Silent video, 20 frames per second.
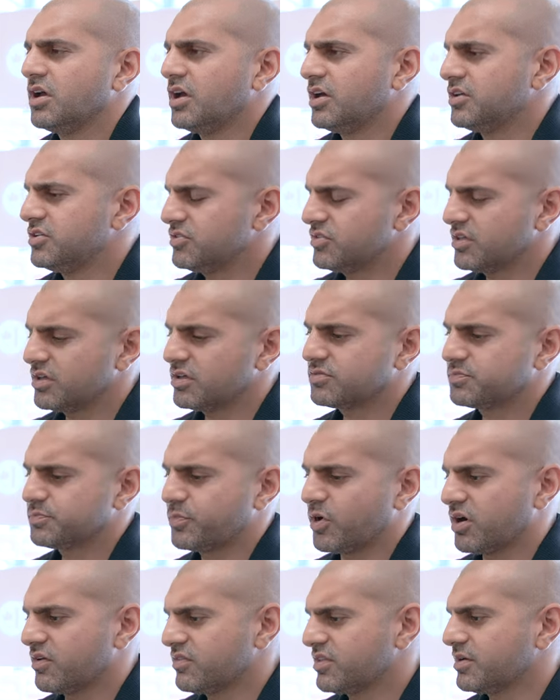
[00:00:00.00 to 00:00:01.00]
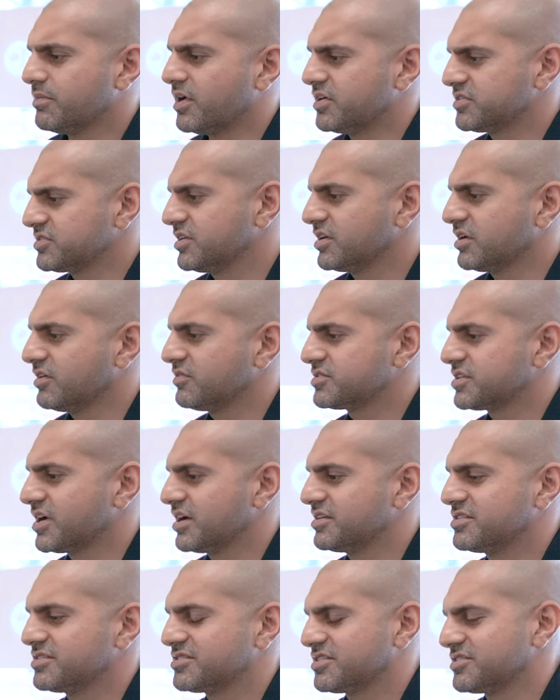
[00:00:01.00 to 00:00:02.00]
And do you think part of the muzzling of
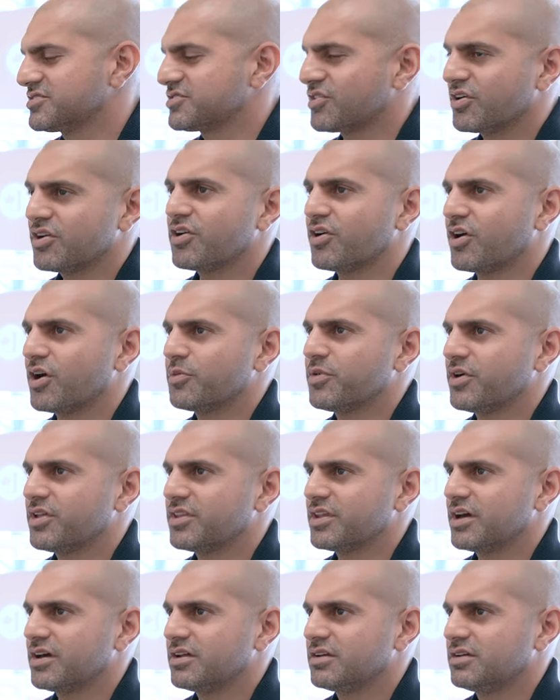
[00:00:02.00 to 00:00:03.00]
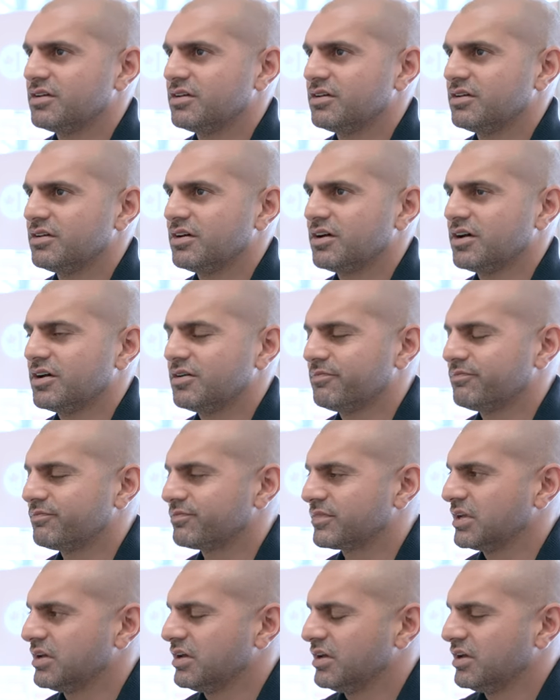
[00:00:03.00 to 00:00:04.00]
scientists, and sorry to harp on that,
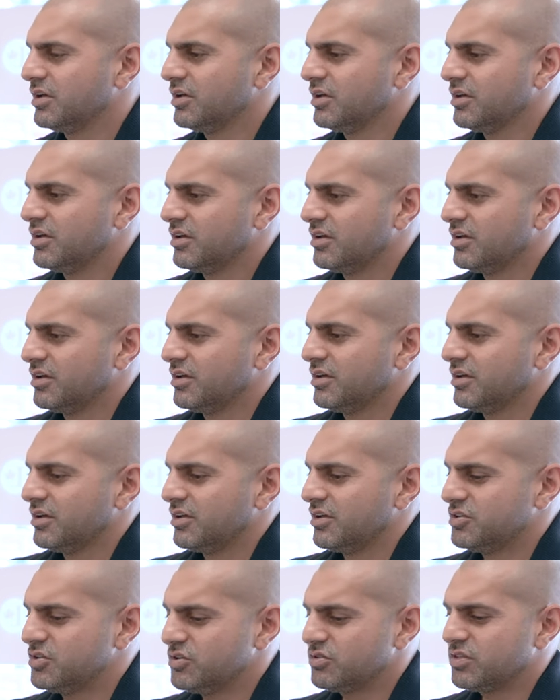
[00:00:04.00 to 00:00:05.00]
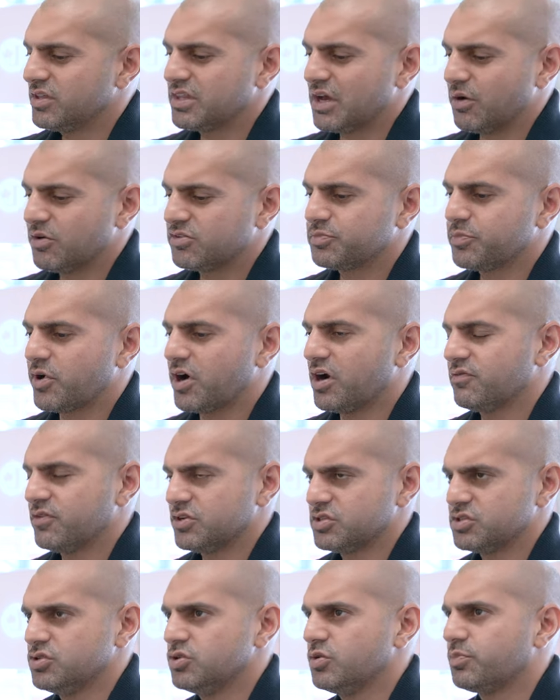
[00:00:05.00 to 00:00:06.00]
do you think that was part of a
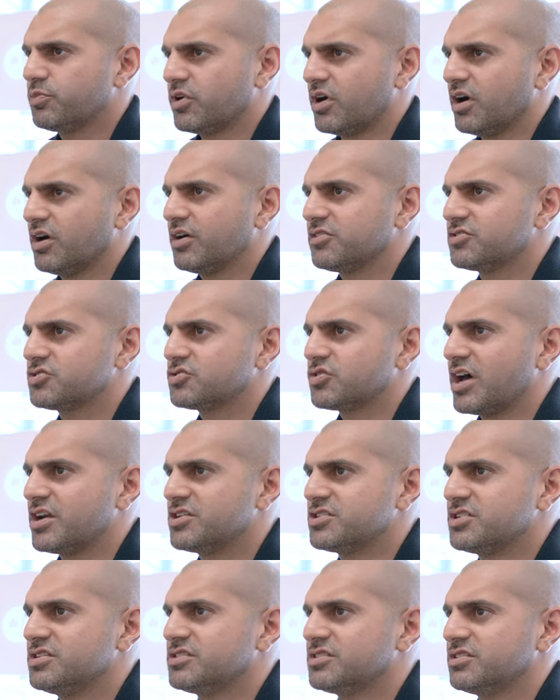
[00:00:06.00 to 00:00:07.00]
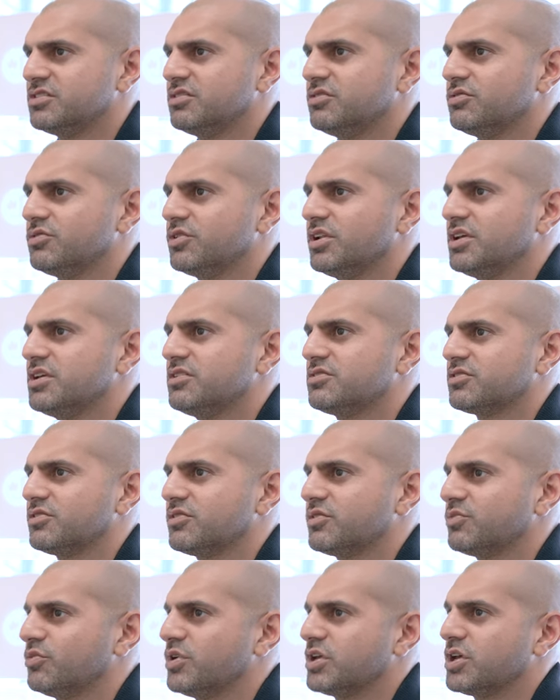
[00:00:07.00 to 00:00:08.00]
two-pronged strategy to really, so
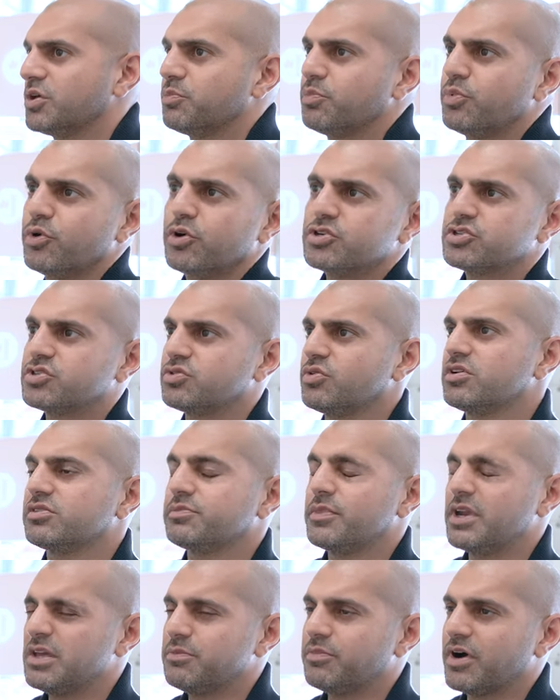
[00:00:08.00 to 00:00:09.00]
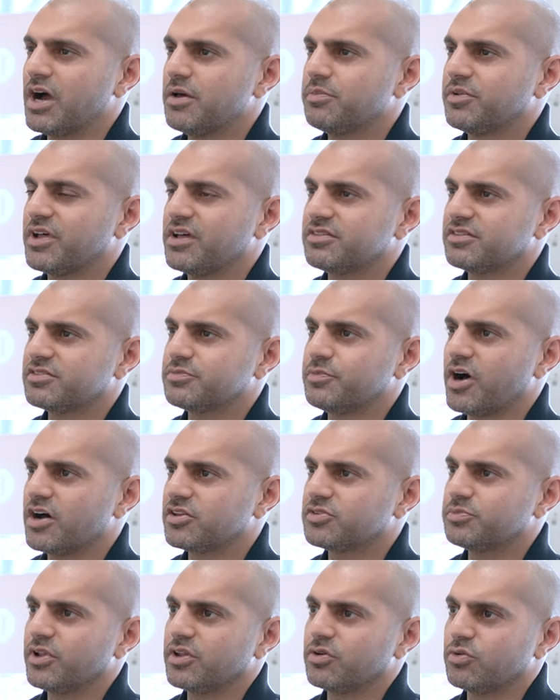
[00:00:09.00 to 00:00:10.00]
that we could push through as many pipelines as
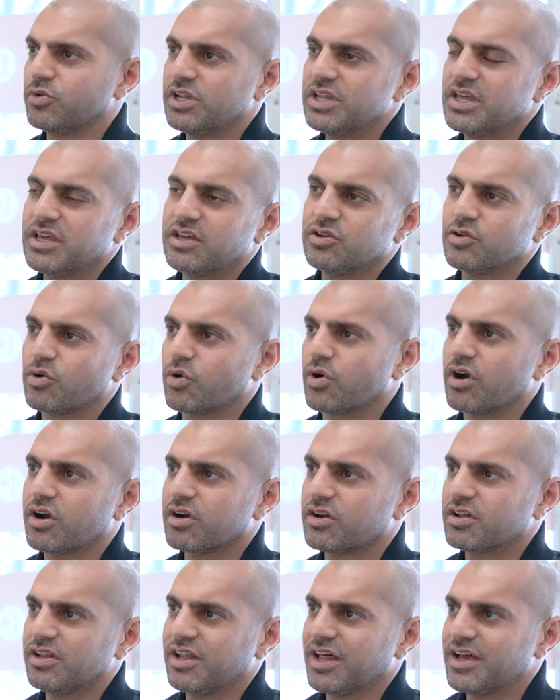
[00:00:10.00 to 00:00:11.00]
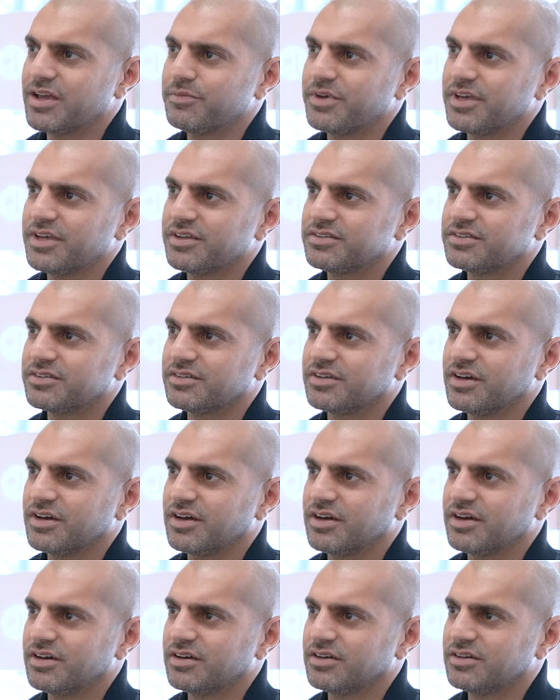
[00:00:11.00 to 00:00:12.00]
possible and really ignore climate
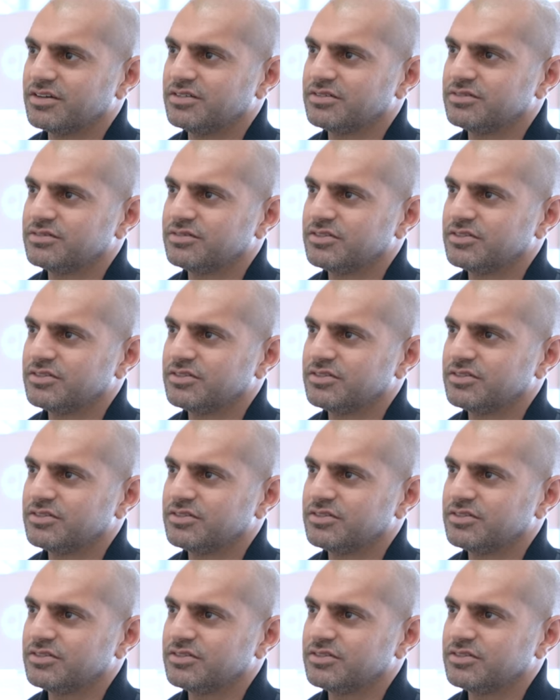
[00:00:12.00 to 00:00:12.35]
at